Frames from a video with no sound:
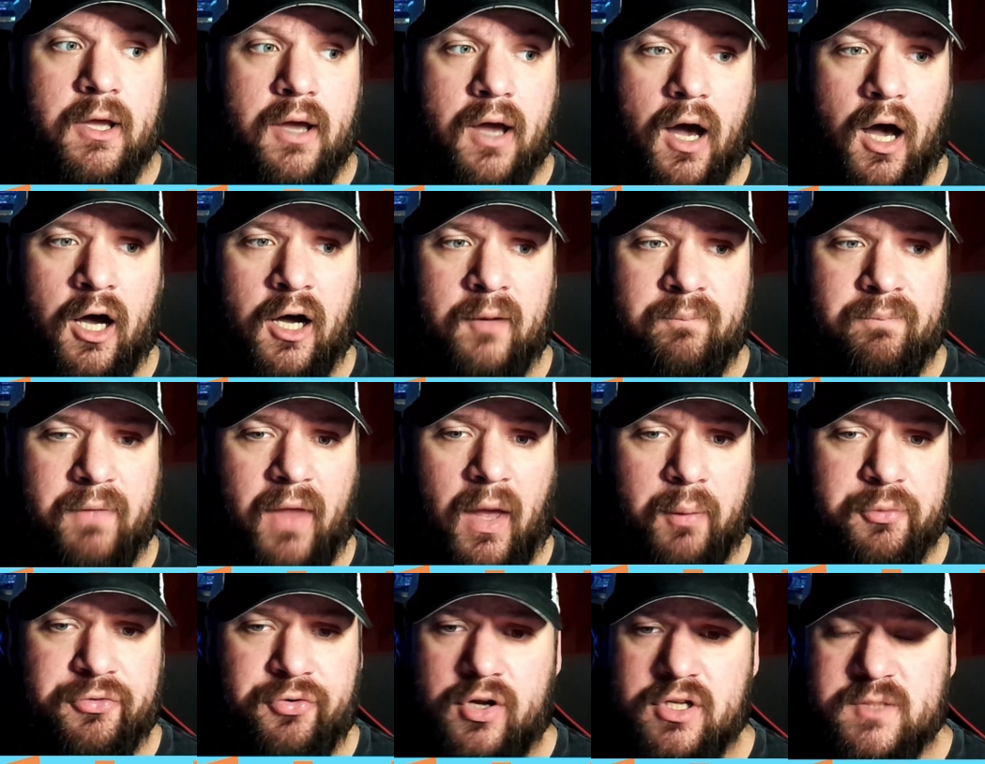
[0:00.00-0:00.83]
I
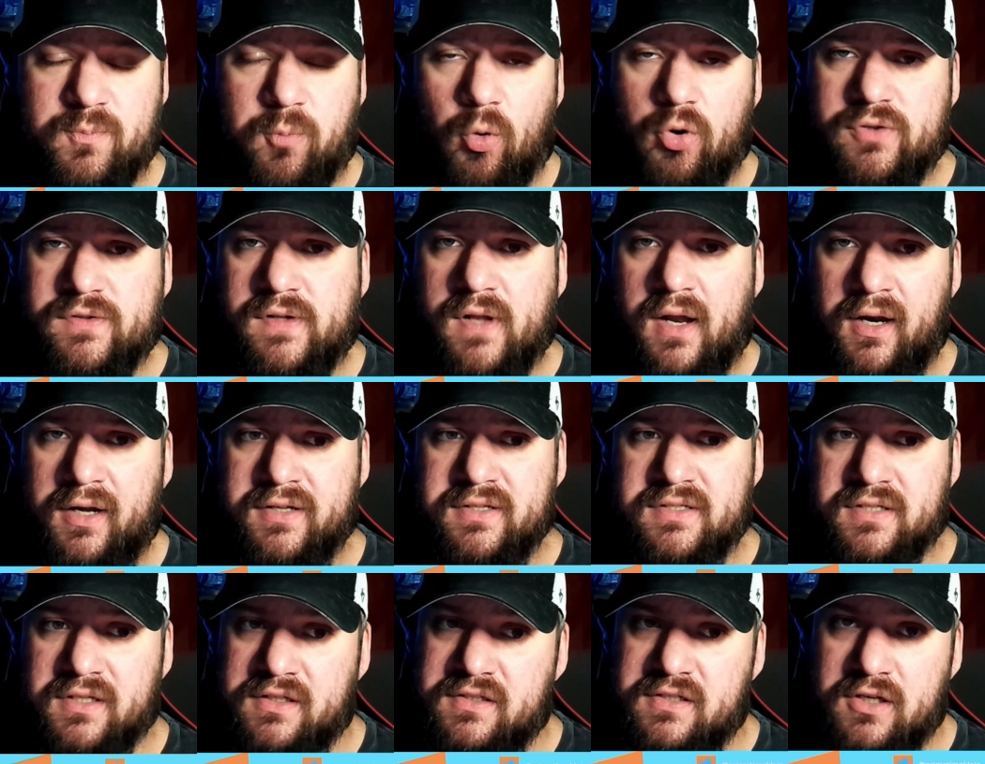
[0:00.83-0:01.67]
was on Sportsnet
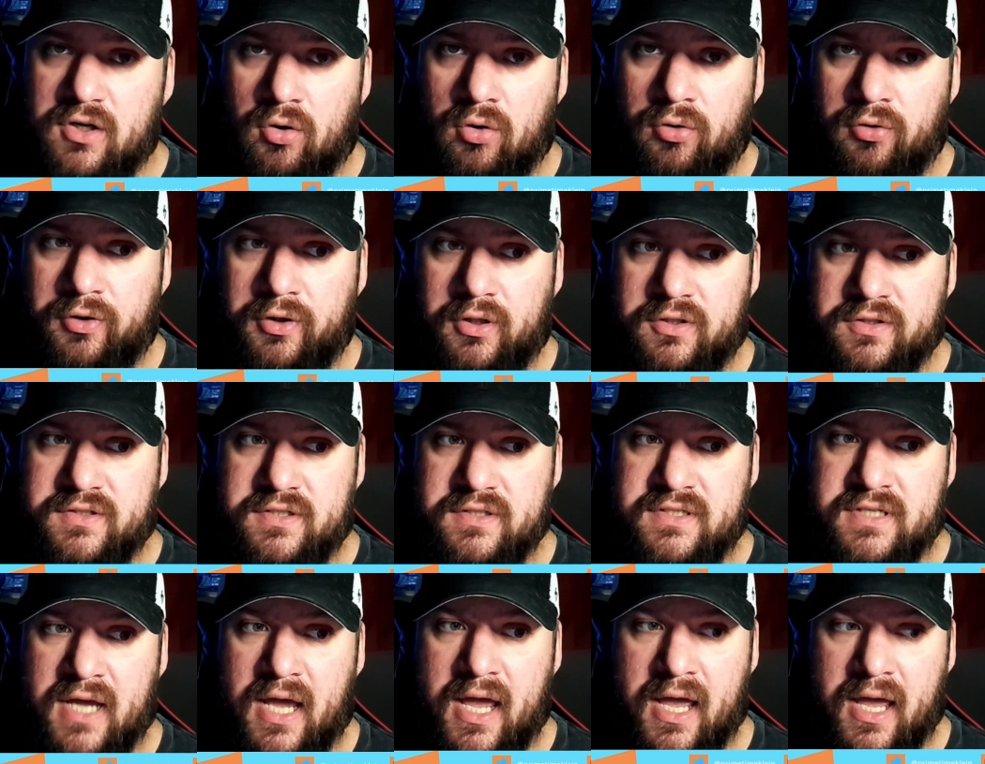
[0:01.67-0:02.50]
960 earlier
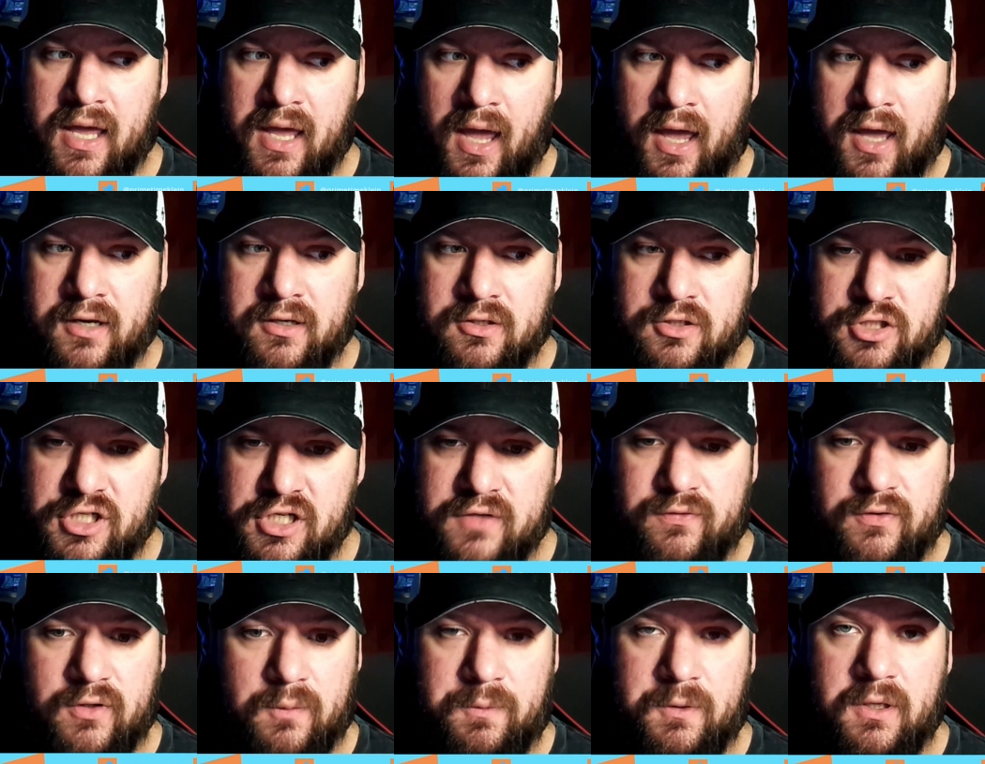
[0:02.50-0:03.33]
today, and
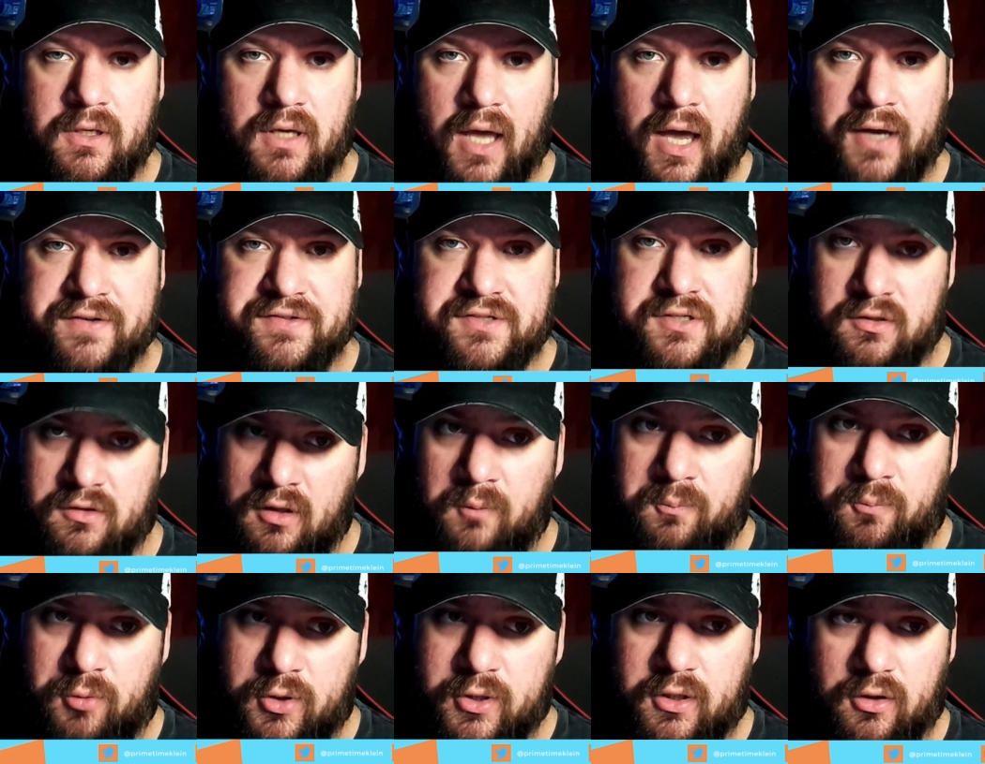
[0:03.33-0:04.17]
GVP asked
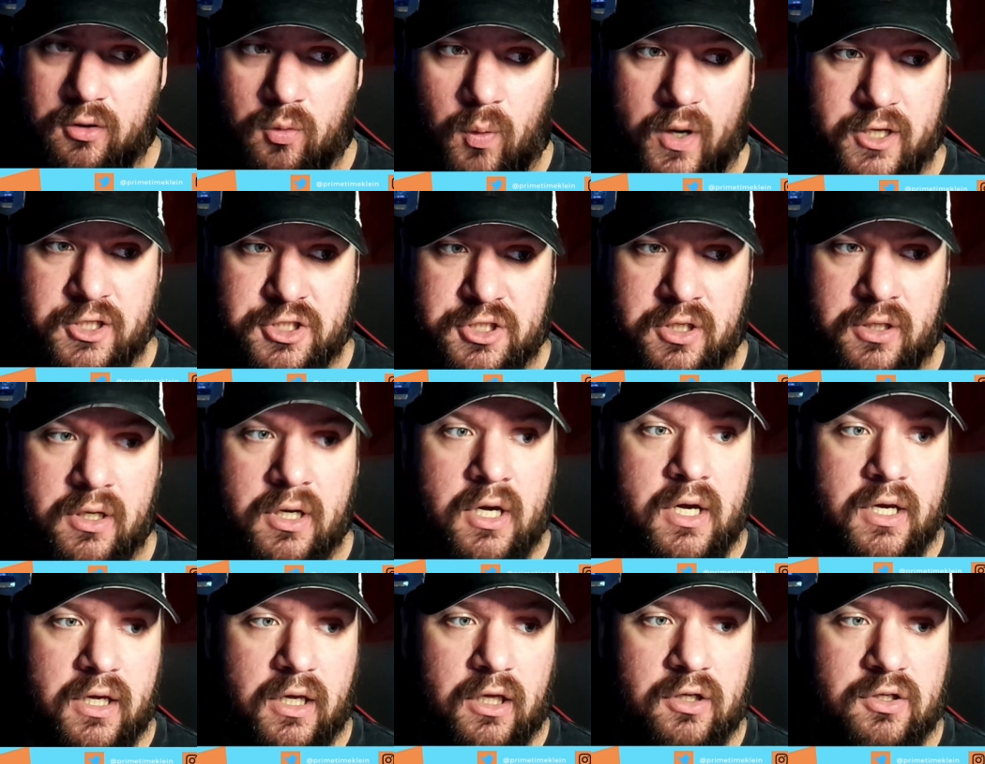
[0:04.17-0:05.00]
a pretty good question
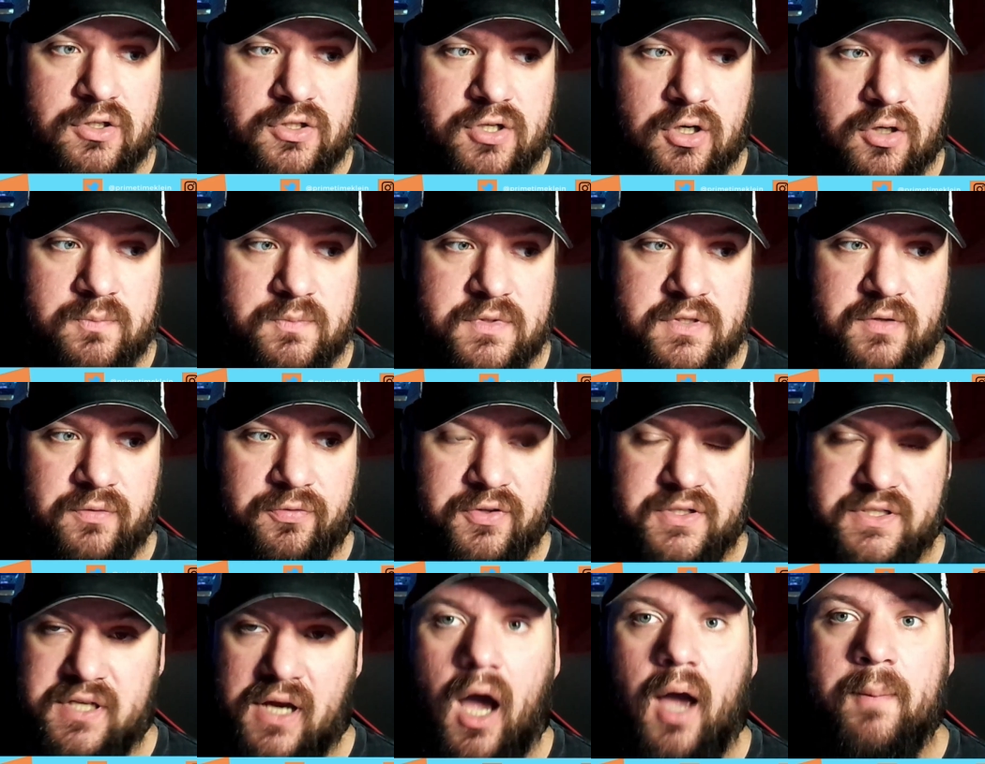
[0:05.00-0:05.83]
in terms of
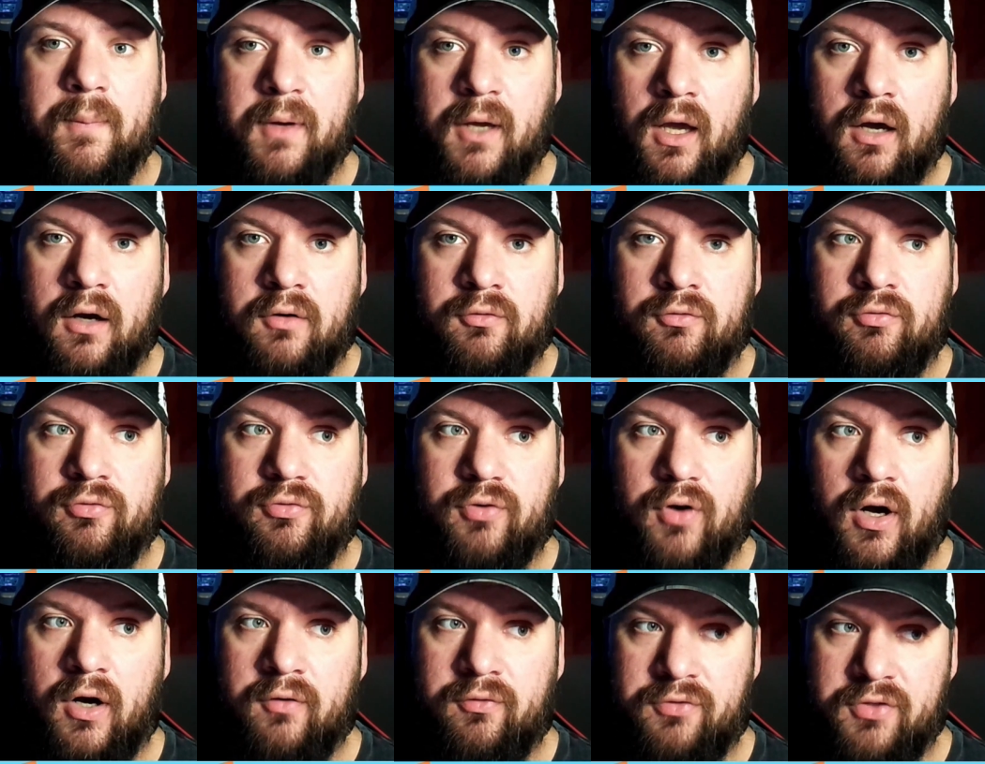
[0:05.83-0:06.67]
the timing
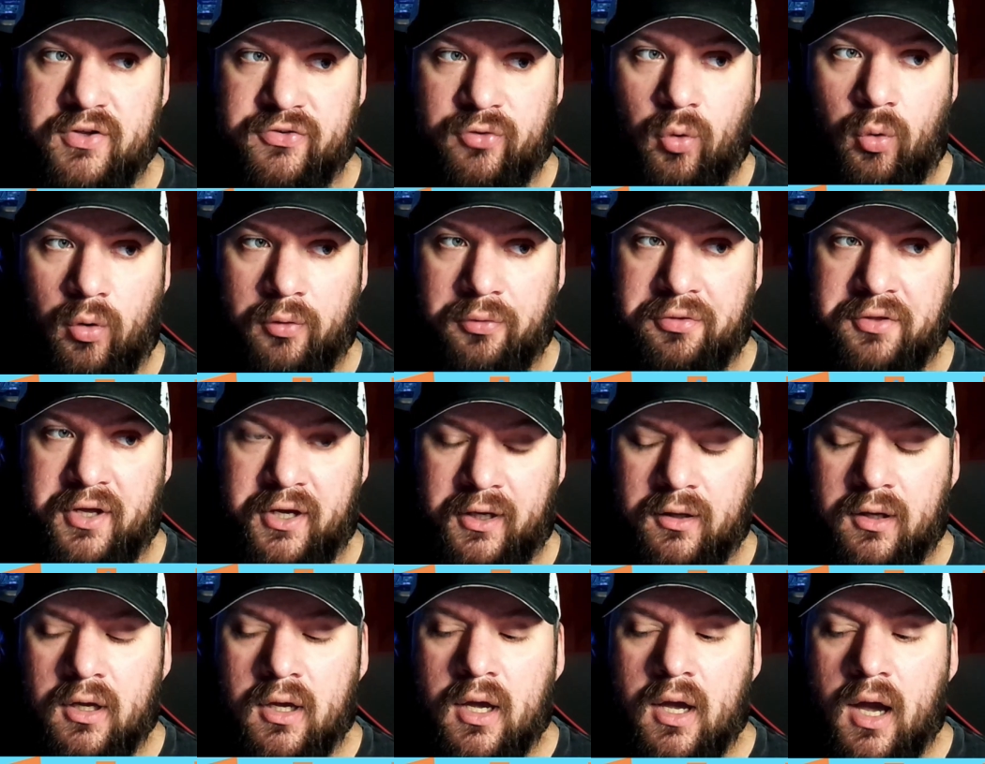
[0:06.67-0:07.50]
of this whole
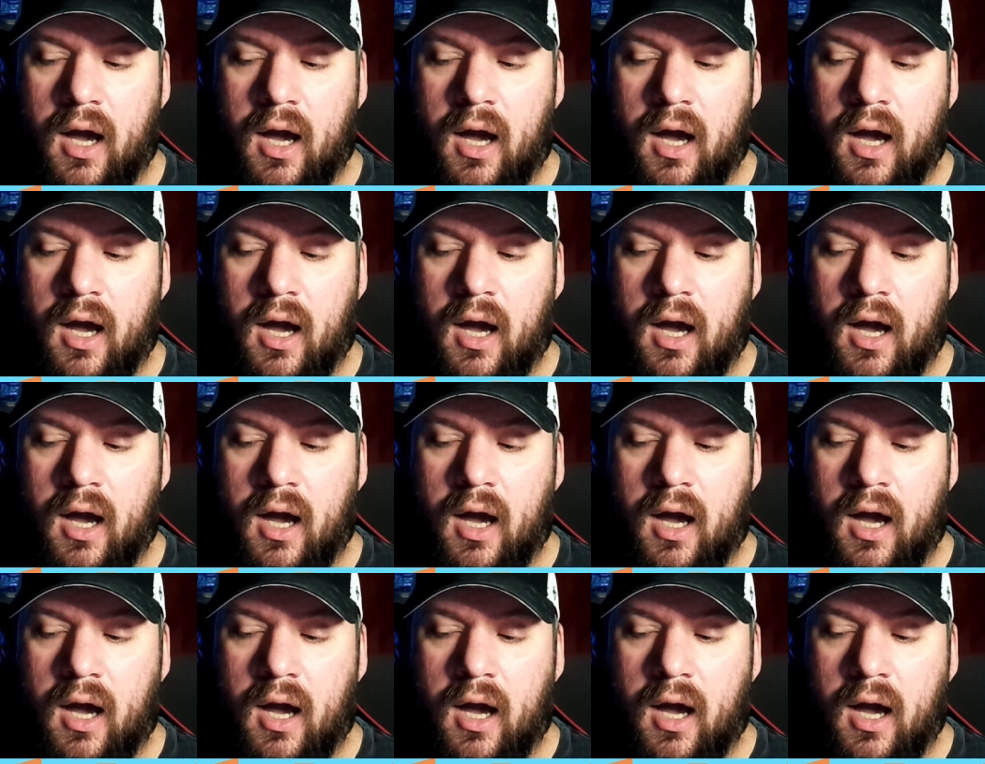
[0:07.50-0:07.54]
thing.